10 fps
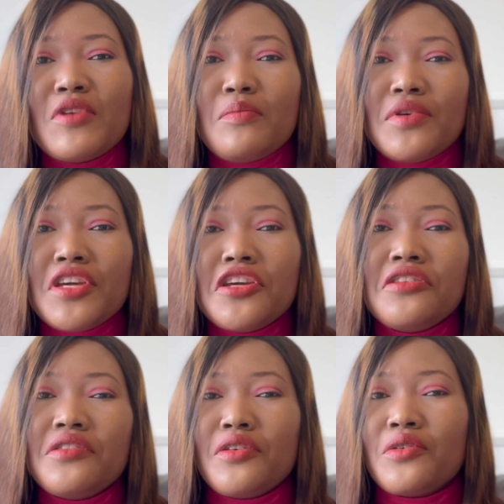
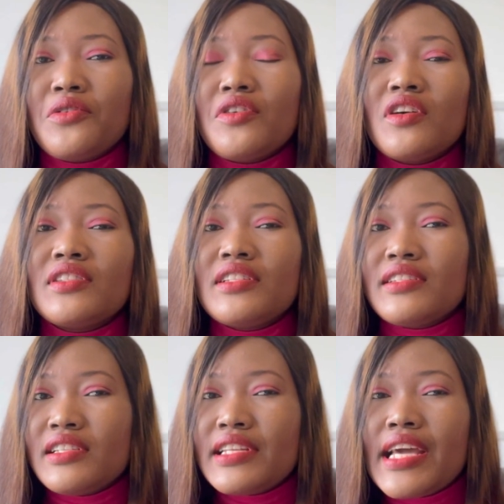Maybe your cohort
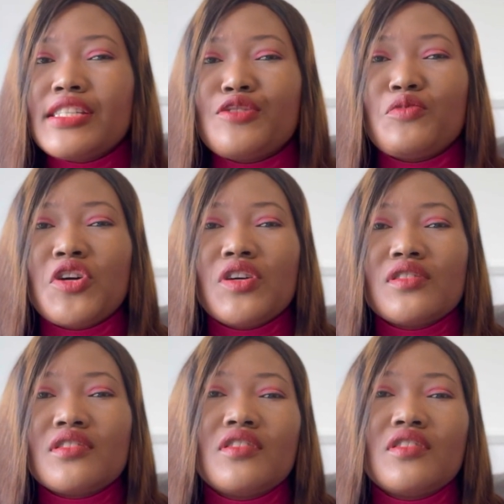is in next month,